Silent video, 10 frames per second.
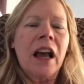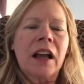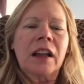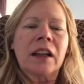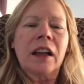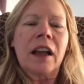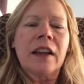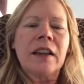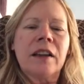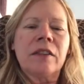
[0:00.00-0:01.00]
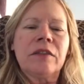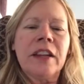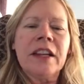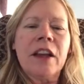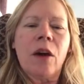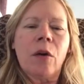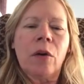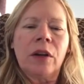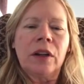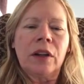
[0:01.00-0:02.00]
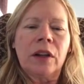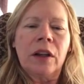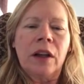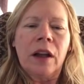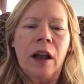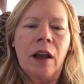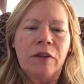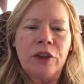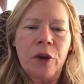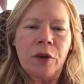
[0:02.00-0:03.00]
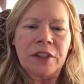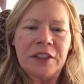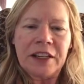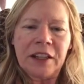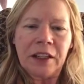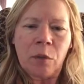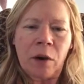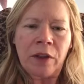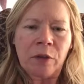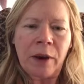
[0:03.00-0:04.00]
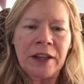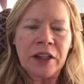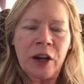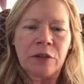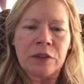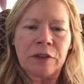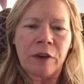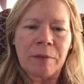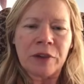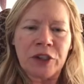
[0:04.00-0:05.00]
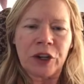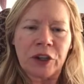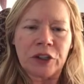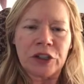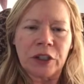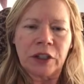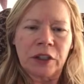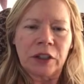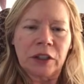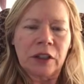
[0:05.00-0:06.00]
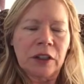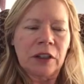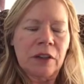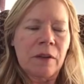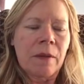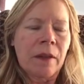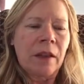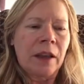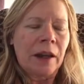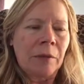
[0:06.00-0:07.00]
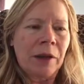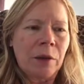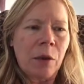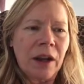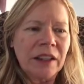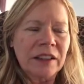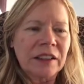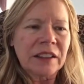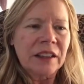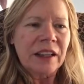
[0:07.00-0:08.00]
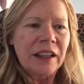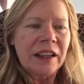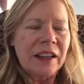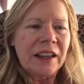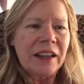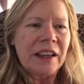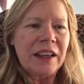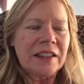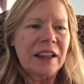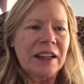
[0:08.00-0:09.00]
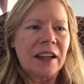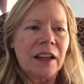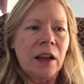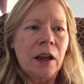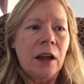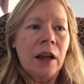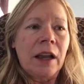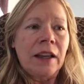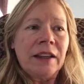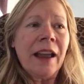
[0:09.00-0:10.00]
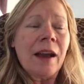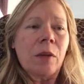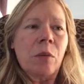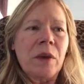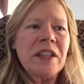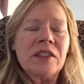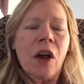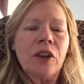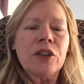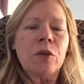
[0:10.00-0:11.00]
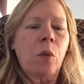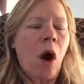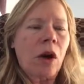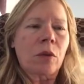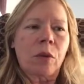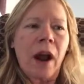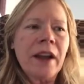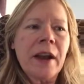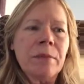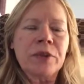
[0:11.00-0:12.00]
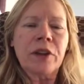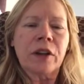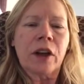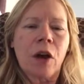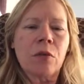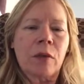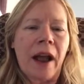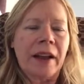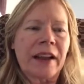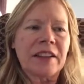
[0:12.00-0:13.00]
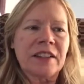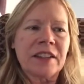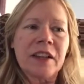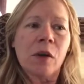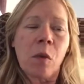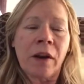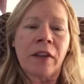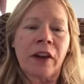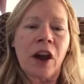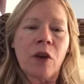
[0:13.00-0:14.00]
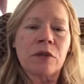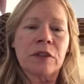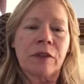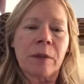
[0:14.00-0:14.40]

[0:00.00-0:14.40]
a video of your stealing one of the raincoats from the church. And I'm like, what? He said, yeah, we saw you walk right up to the coat rack and steal one of the coats